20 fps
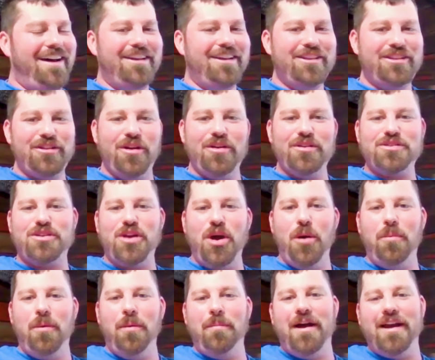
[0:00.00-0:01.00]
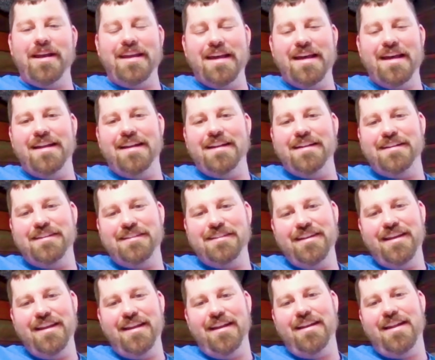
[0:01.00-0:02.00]
throw a scope on my gun and
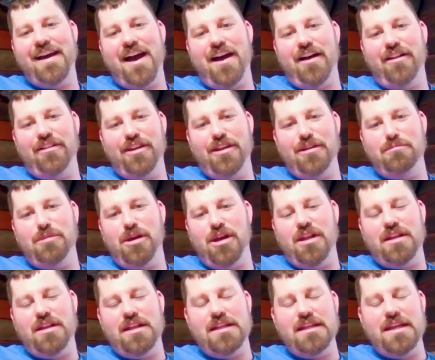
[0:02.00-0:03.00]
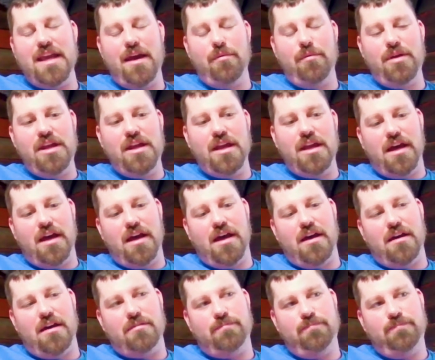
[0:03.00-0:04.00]
get it dialed in. But yeah, we
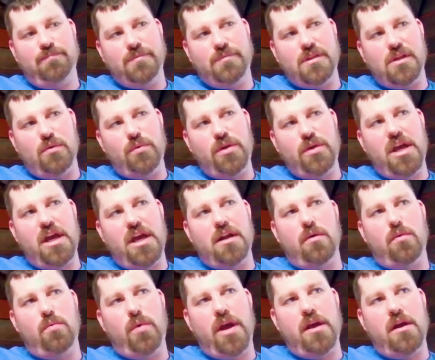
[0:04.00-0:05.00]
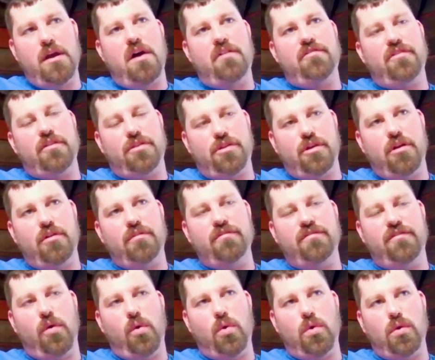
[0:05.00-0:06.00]
had a way off for third and
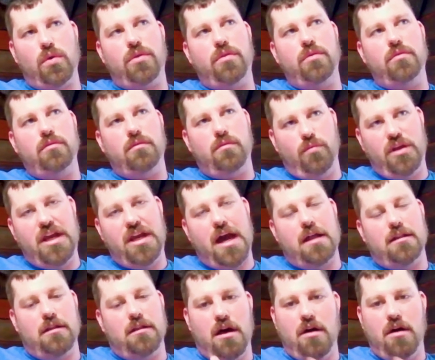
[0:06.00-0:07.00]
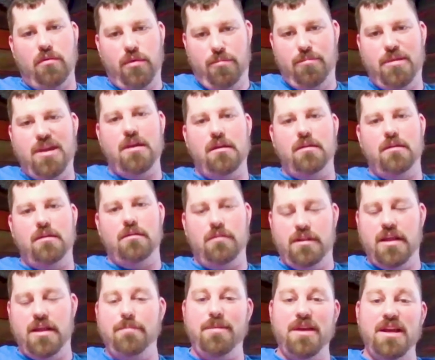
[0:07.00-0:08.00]
fourth. We got
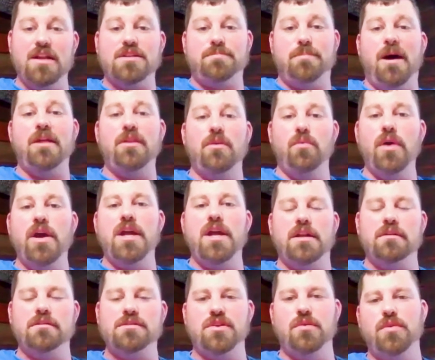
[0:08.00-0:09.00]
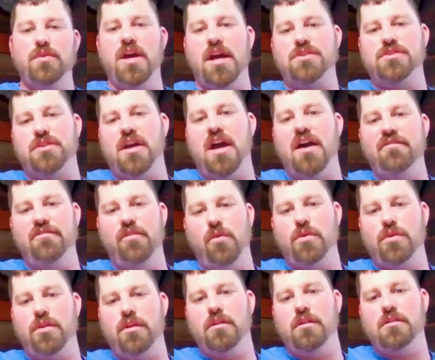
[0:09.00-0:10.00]
they beat us by the weight, so we actually got
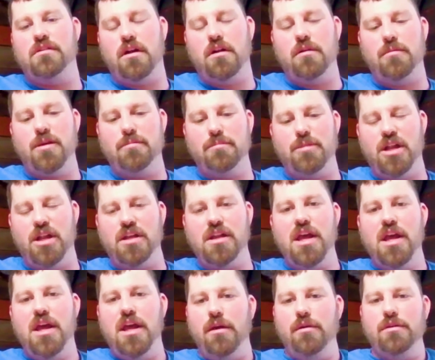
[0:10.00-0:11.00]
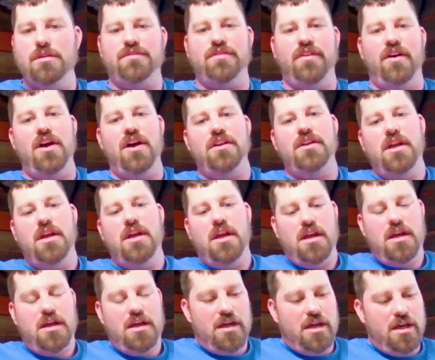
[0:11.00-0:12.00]
fourth in the tournament. But it was fun.
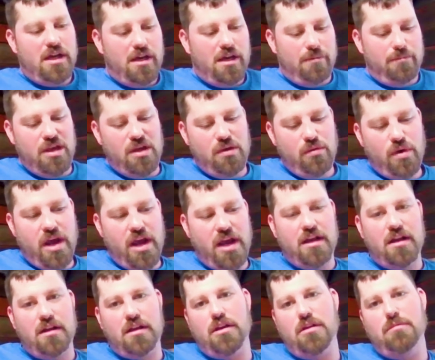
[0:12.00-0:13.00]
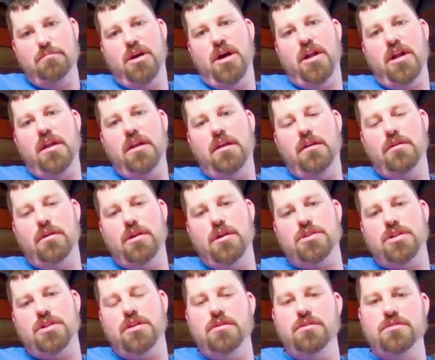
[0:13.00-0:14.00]
Me, Wade, and a good buddy
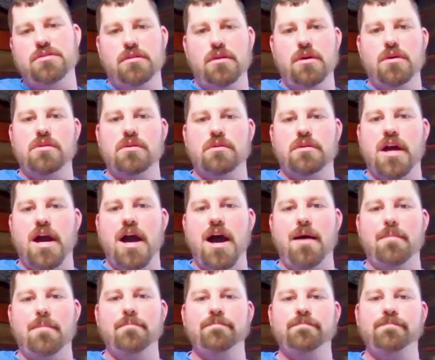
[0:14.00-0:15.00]
Christian, who's a local cop,